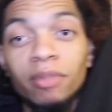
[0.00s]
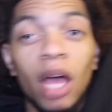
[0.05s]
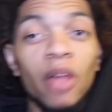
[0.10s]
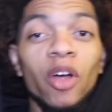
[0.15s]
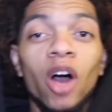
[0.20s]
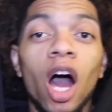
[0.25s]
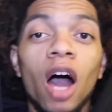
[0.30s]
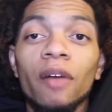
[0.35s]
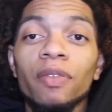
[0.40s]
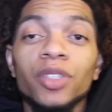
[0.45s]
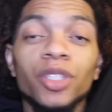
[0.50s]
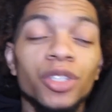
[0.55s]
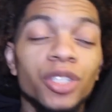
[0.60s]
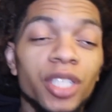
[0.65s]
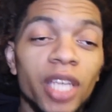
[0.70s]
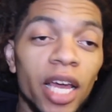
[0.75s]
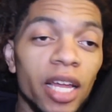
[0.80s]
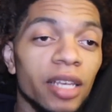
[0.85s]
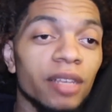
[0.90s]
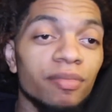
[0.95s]
Now the officer
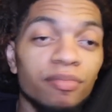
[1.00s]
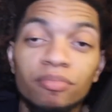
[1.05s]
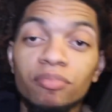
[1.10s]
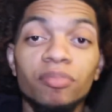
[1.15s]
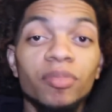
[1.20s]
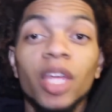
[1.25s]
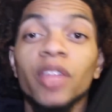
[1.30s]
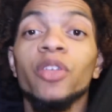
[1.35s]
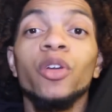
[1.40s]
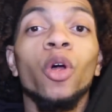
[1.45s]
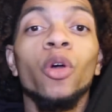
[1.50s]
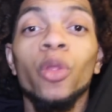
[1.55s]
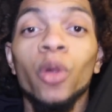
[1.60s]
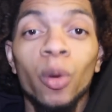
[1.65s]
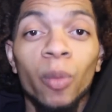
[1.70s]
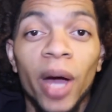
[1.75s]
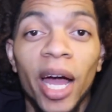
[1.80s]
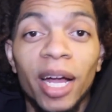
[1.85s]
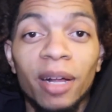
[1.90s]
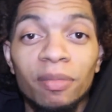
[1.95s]
said that they're on
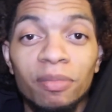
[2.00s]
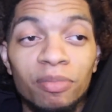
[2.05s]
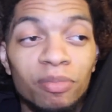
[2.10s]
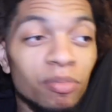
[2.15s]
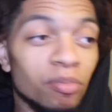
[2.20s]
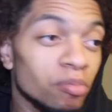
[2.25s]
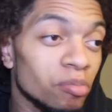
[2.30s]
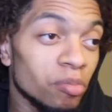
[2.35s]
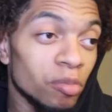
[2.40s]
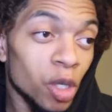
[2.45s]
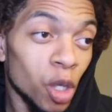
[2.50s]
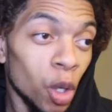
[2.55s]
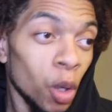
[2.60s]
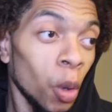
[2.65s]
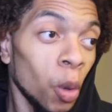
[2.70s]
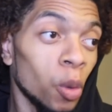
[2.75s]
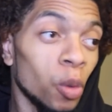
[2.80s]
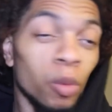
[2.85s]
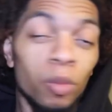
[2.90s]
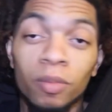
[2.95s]
their way.
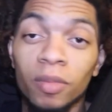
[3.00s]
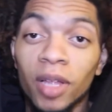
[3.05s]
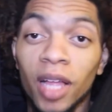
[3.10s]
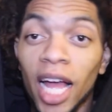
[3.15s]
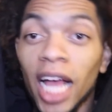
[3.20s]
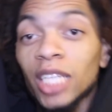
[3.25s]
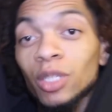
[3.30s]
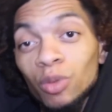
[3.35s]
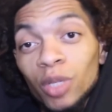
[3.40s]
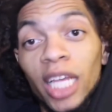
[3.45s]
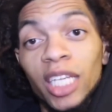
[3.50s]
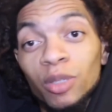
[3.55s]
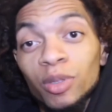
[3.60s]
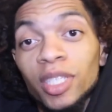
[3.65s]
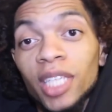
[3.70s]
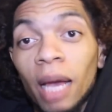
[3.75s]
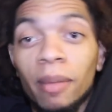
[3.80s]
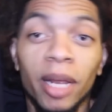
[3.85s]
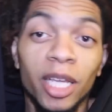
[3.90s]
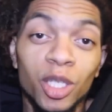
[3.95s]
Cool, that's
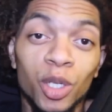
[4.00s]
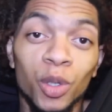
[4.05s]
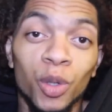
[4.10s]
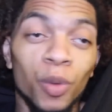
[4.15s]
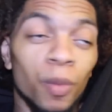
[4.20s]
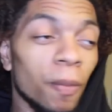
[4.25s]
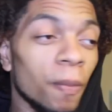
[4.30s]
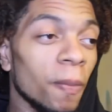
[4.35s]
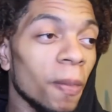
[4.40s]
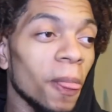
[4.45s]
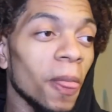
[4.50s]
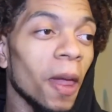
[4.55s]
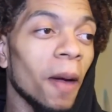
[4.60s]
what's up, that's cool.